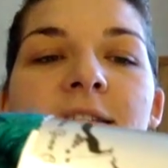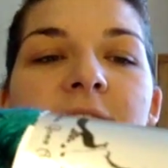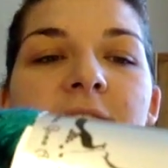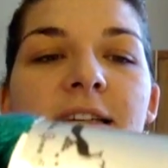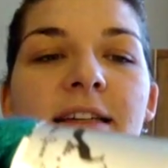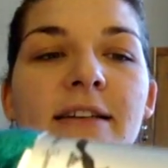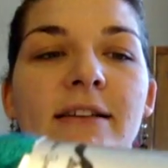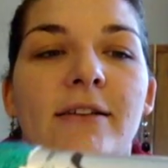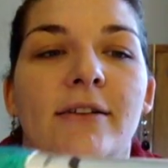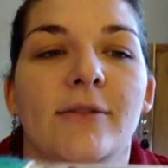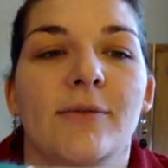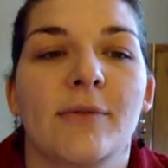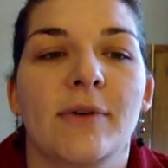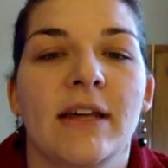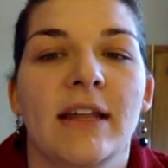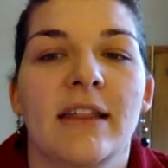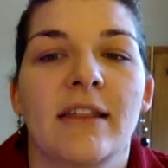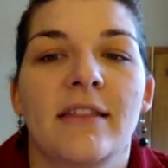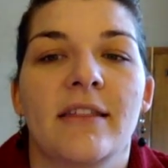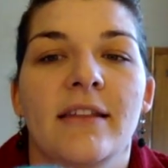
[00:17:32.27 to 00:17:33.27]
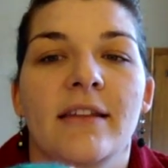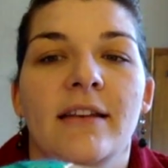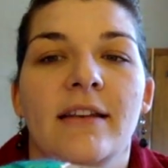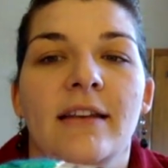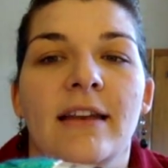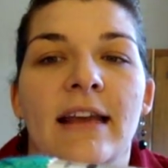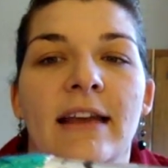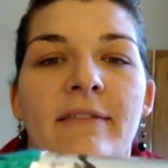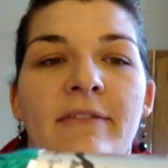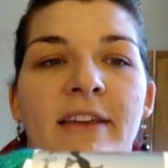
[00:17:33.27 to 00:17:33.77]
Teal with
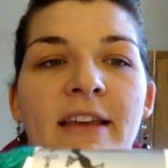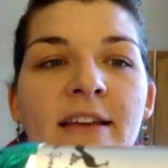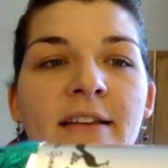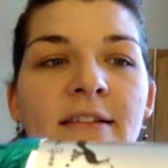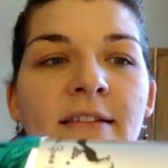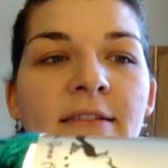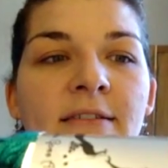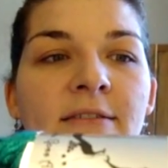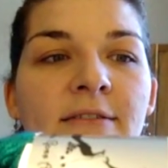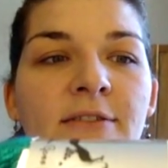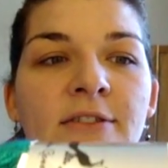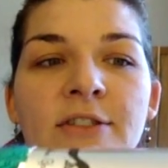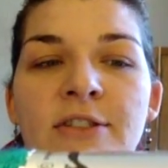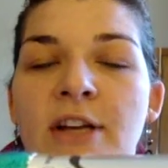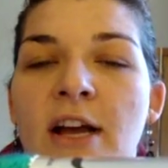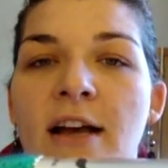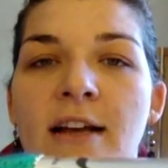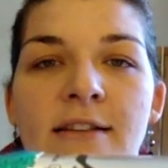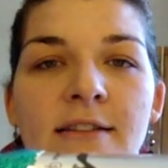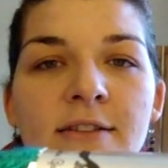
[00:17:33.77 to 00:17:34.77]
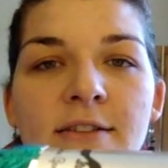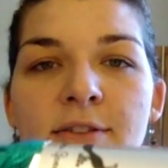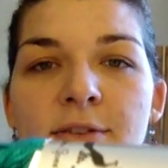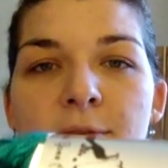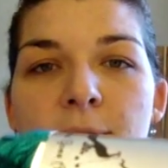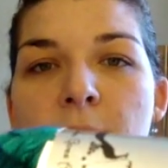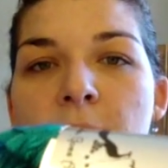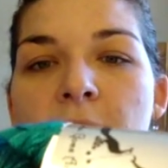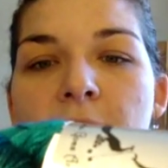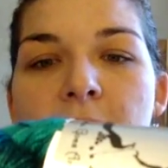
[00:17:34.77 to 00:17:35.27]
navy shots
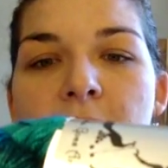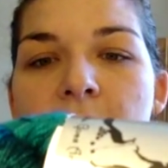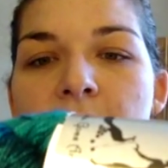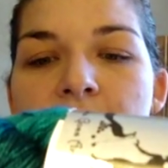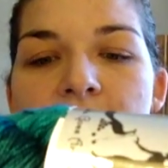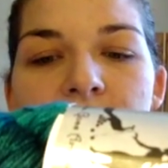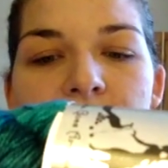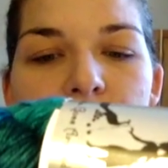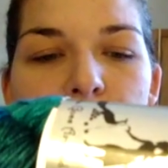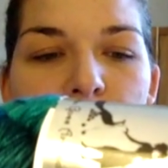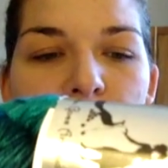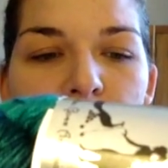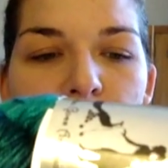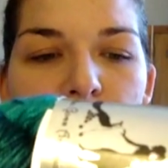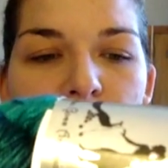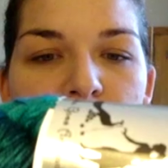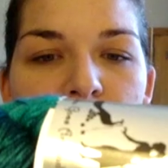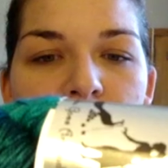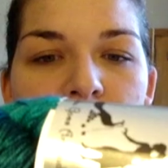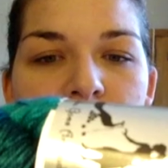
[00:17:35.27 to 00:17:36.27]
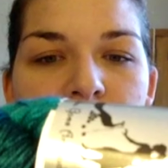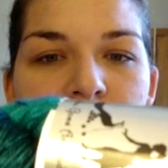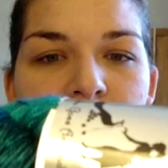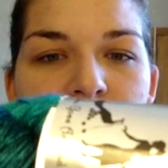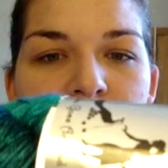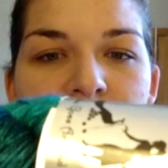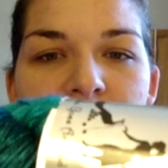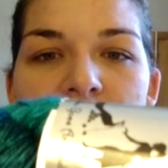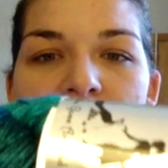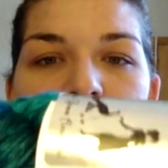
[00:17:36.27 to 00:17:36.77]
throughout it. It's beautiful.
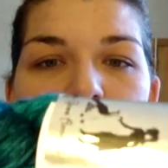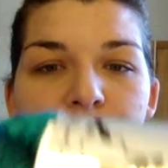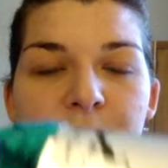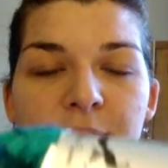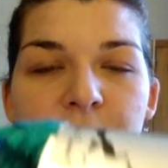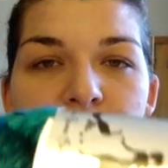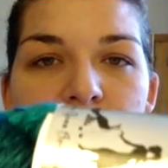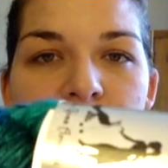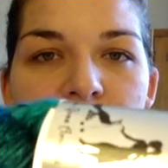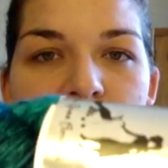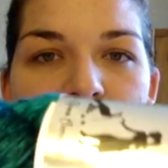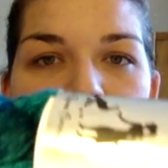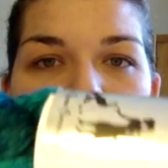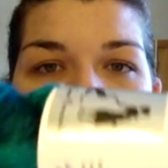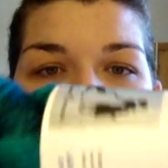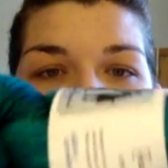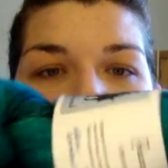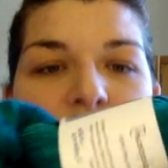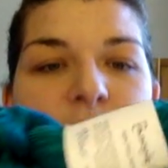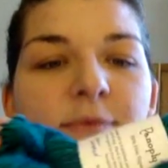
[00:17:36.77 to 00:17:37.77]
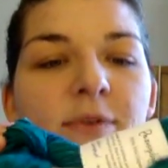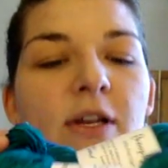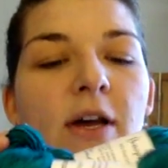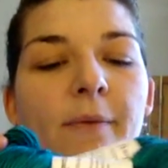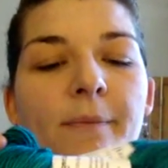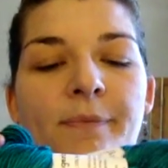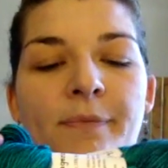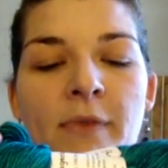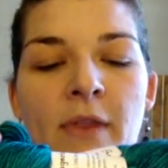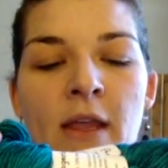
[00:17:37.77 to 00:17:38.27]
It's absolutely stunning.
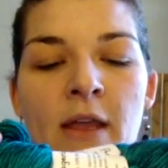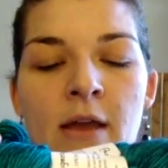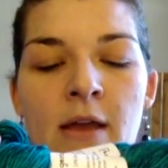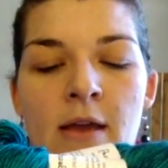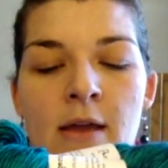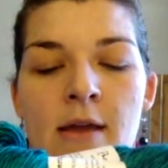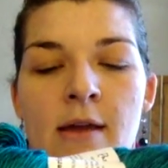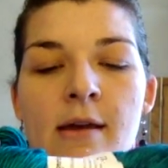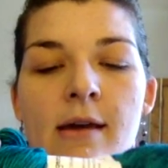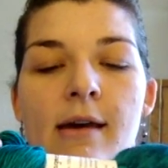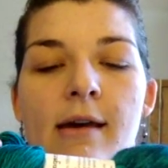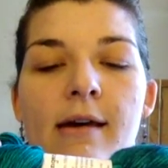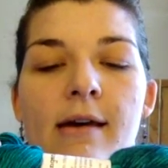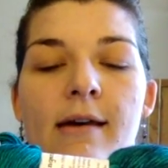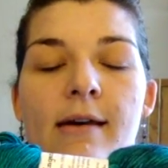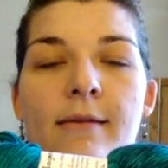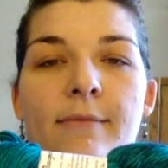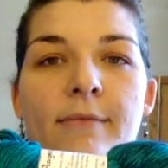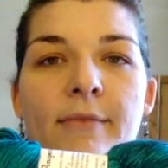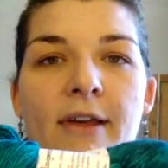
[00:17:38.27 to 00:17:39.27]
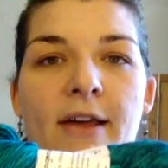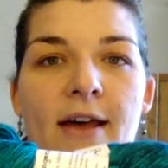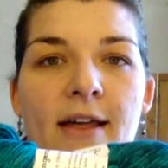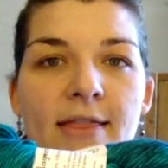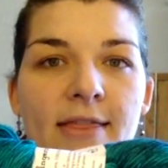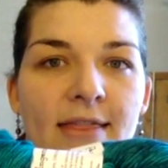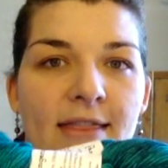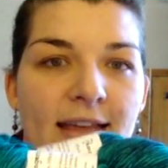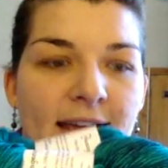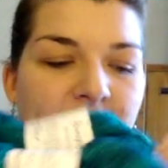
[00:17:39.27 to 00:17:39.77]
So,
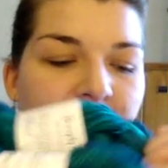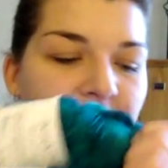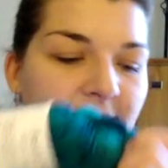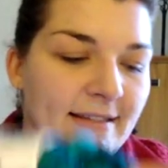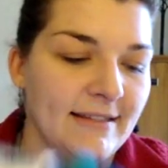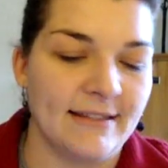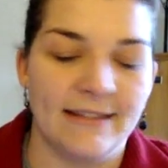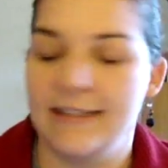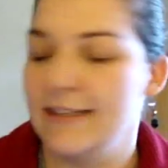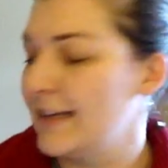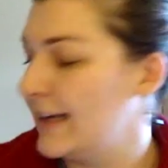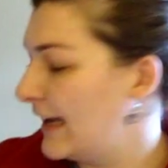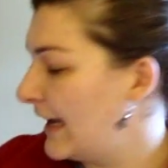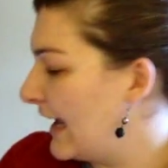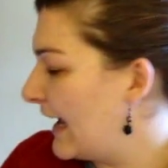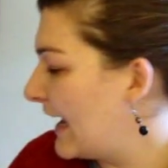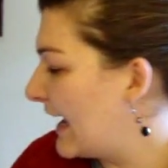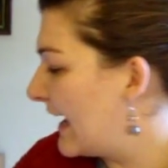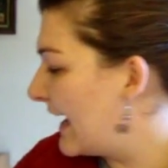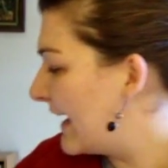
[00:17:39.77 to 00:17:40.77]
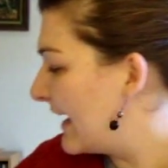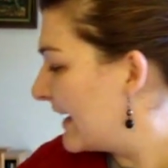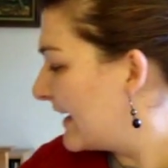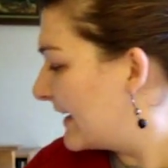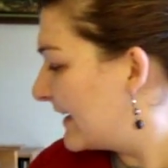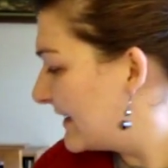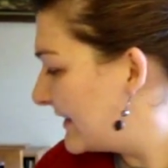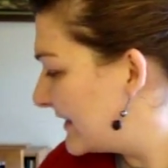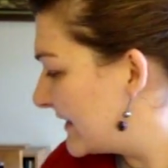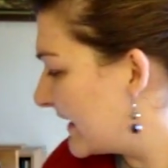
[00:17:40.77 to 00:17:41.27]
got this.
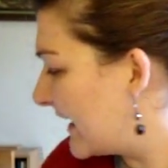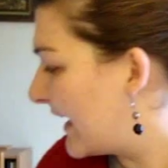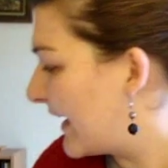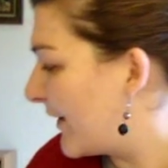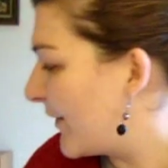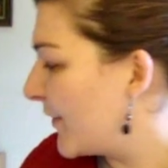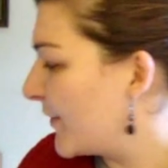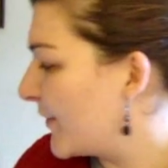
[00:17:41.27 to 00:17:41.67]
And I